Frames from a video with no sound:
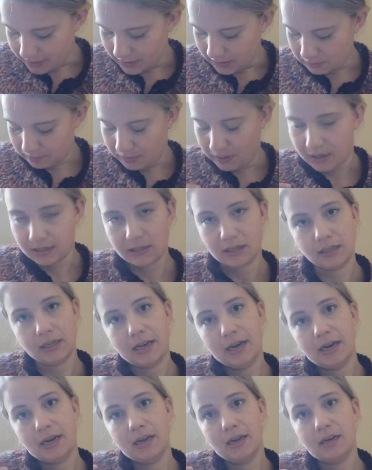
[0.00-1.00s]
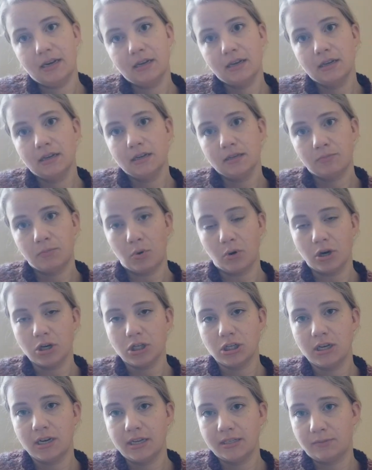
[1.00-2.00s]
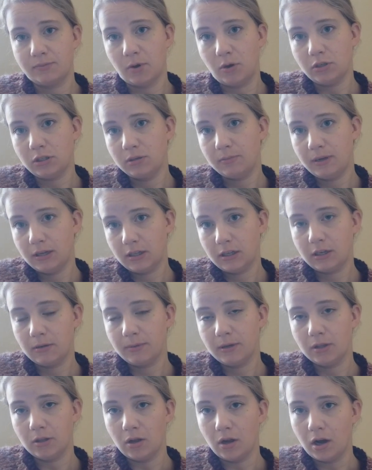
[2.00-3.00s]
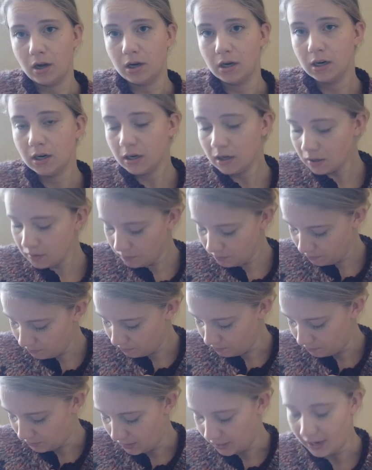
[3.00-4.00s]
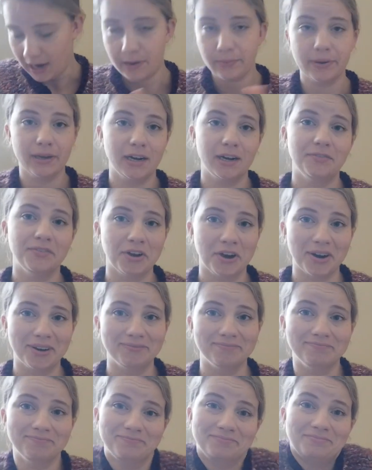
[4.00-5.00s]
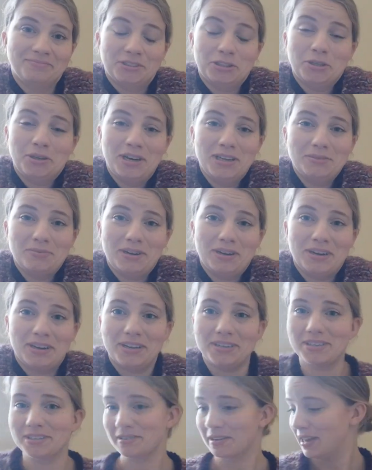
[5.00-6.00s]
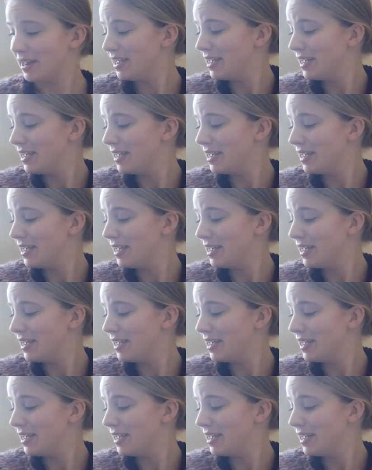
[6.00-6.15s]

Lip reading: This pixelated portion is supposed to be a little bit longer, but I ran out of yarn. So it is what it is.